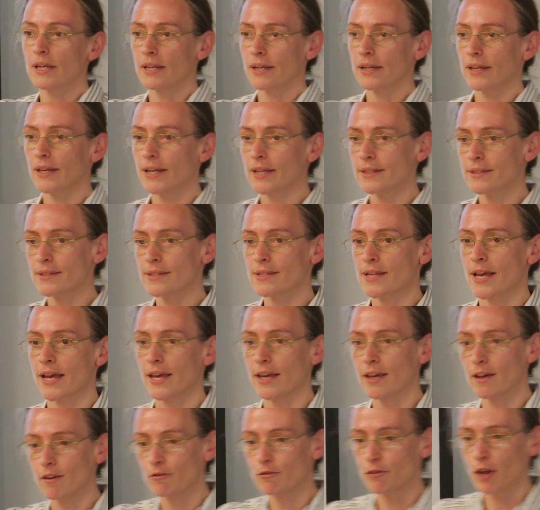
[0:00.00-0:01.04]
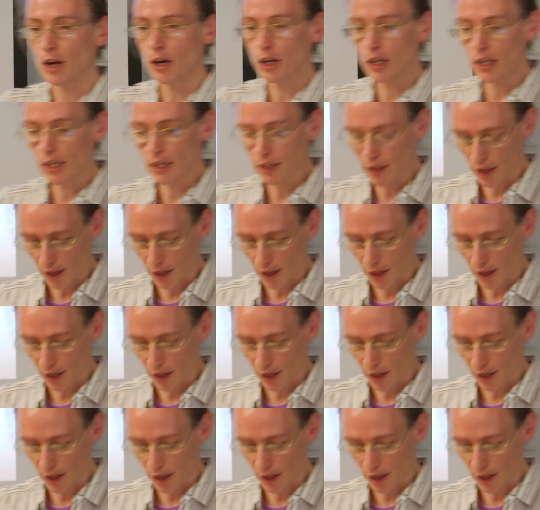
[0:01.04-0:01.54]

let's say, a very